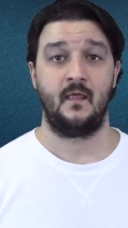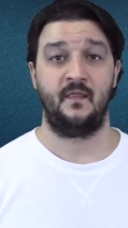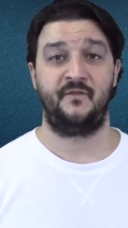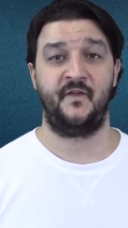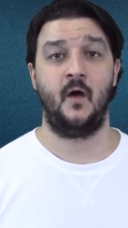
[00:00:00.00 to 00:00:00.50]

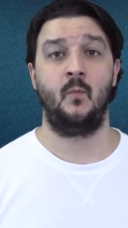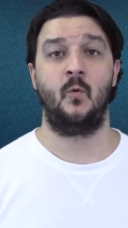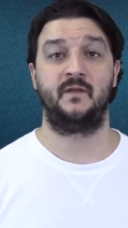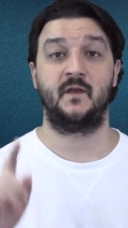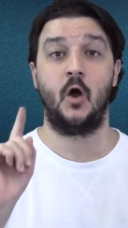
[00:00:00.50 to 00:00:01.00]
The film
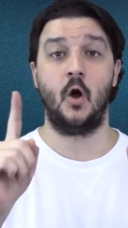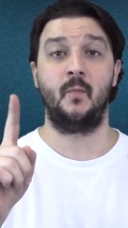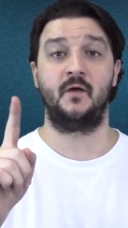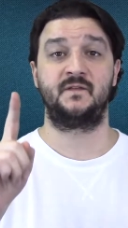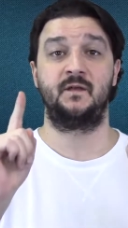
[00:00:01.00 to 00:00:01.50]
was
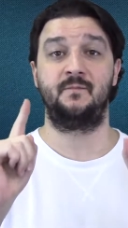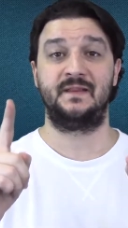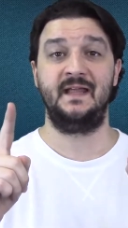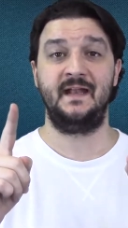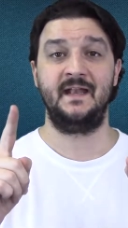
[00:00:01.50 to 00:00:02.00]
almost
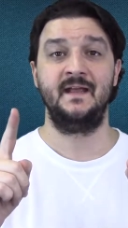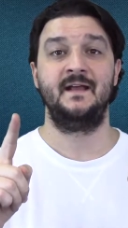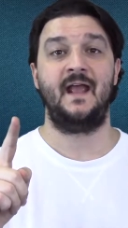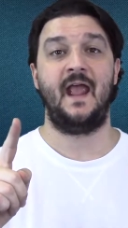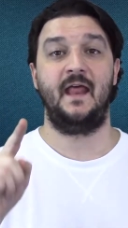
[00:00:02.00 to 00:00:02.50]
completed
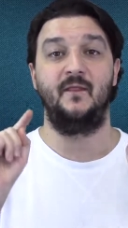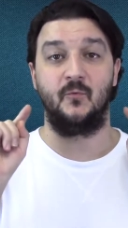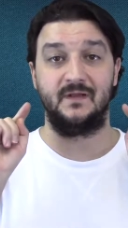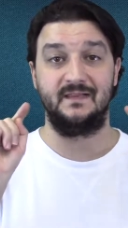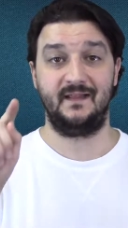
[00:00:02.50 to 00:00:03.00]
and the
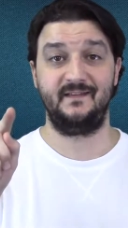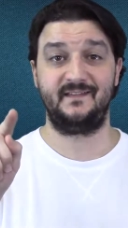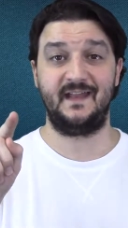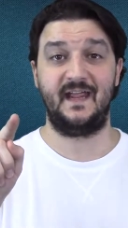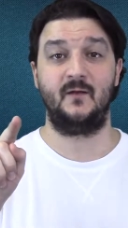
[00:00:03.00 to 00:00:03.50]
release
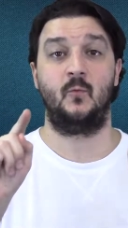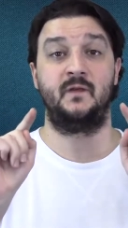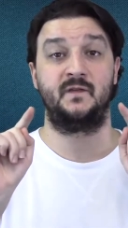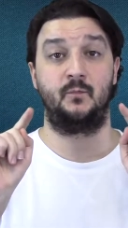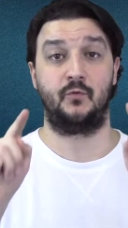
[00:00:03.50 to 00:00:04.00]
date
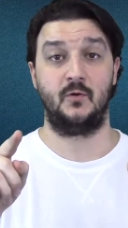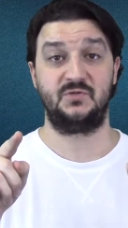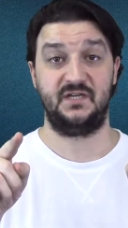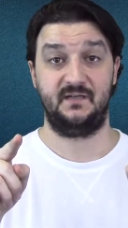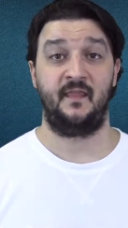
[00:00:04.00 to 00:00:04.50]
was
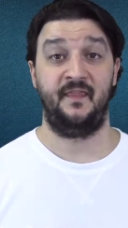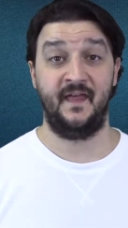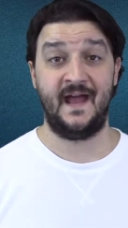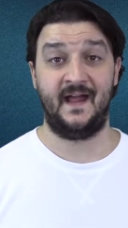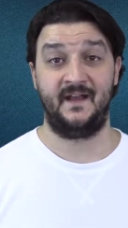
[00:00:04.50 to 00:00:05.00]
approaching.
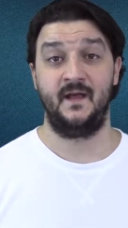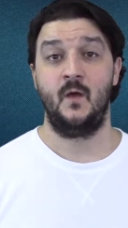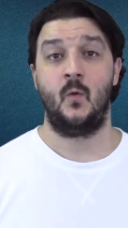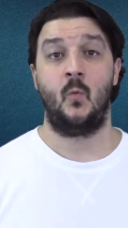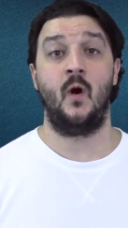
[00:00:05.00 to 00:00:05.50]
Then,
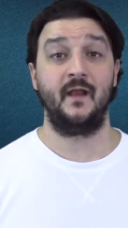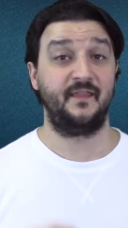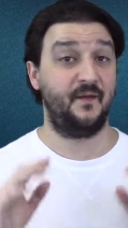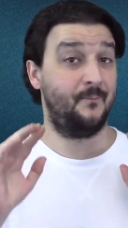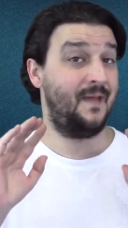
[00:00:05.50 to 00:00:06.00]
one
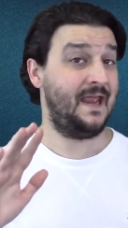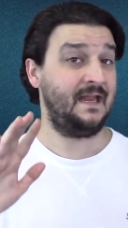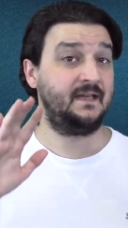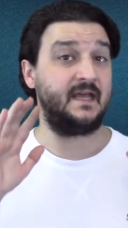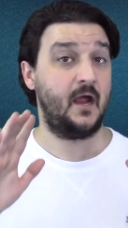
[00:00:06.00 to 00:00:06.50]
of the
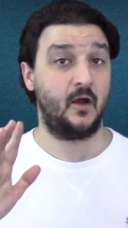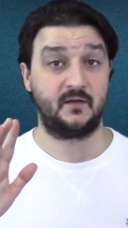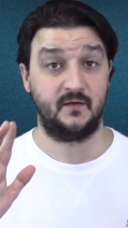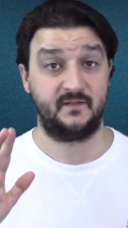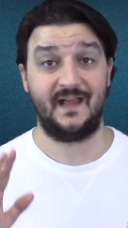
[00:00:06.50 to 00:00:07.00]
main
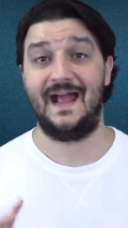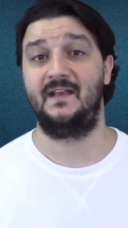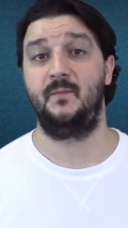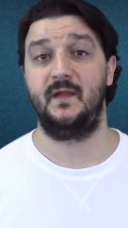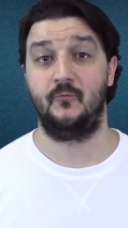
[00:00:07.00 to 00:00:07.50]
characters had
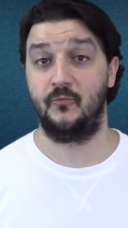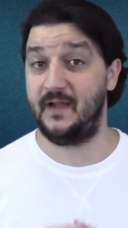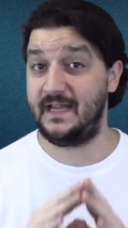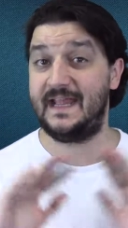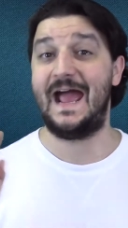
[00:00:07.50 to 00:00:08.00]
to be
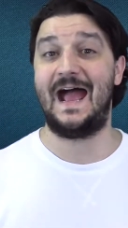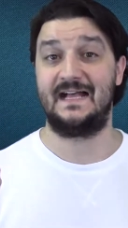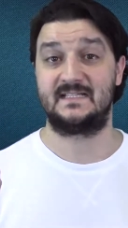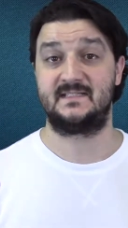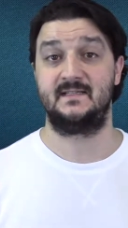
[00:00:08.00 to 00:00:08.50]

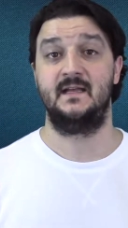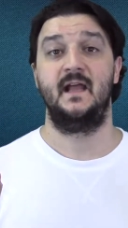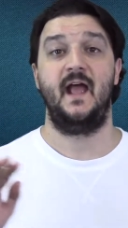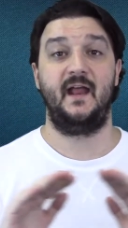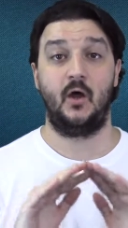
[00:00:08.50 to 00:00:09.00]
recast
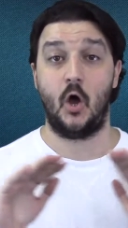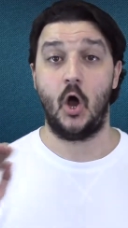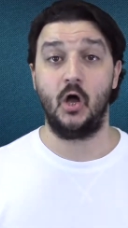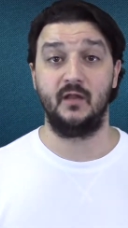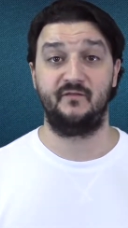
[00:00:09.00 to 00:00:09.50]
and
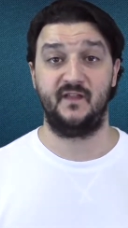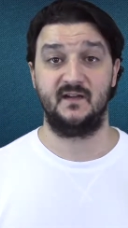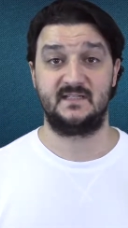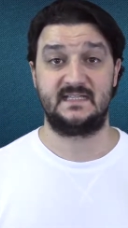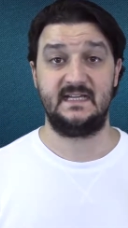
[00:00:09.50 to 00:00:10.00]
all of
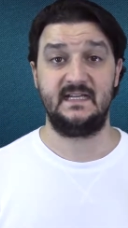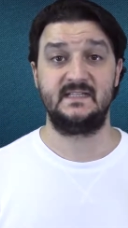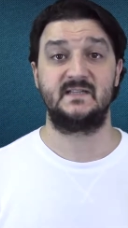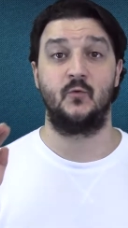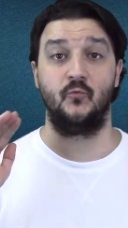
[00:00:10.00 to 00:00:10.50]
their
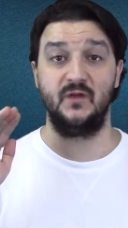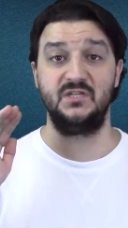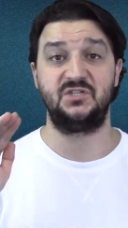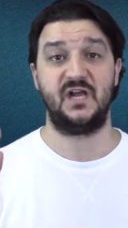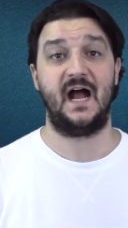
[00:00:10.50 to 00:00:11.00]
scenes
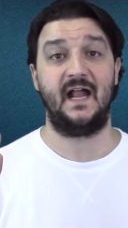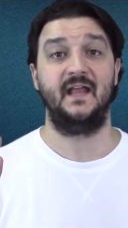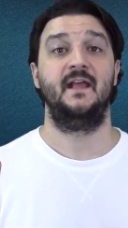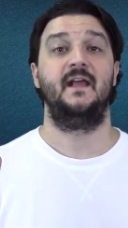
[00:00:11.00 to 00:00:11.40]
reshot